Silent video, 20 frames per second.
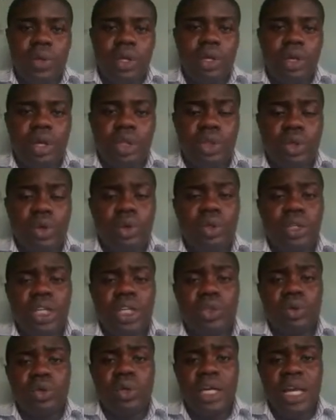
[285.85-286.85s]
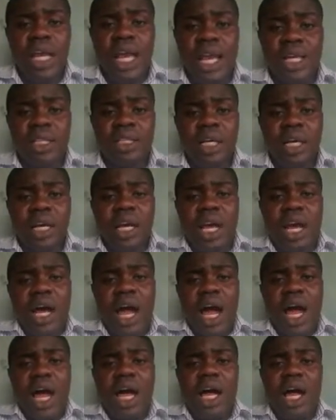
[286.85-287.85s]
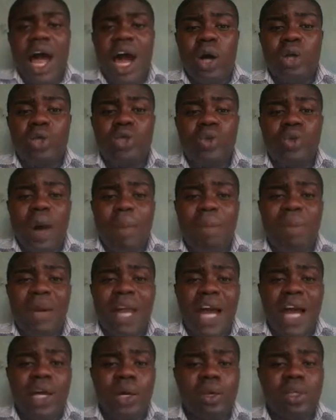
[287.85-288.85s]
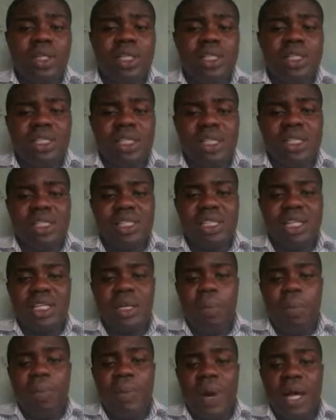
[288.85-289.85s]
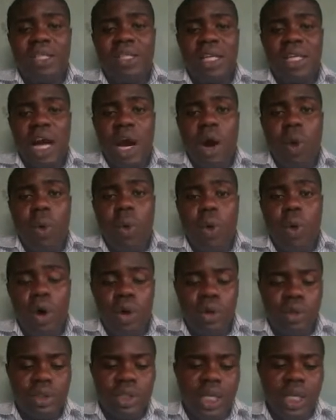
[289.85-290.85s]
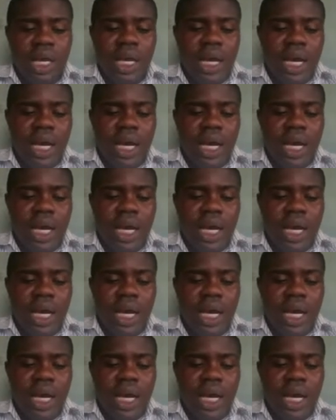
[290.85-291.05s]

We also need to learn uh, how to apply all these things in the practical world